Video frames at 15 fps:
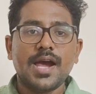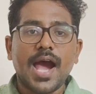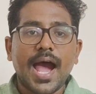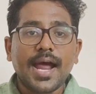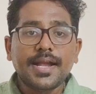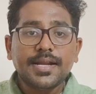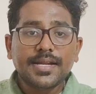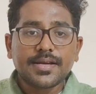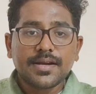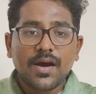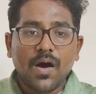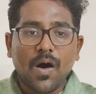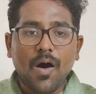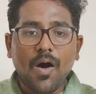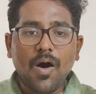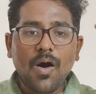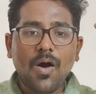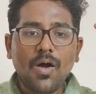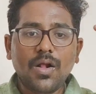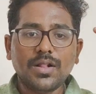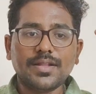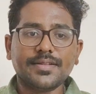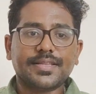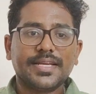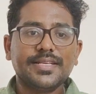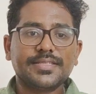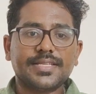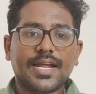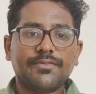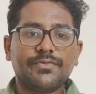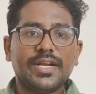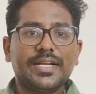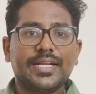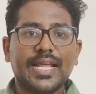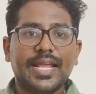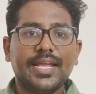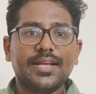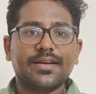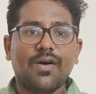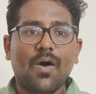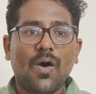And all the things that we take,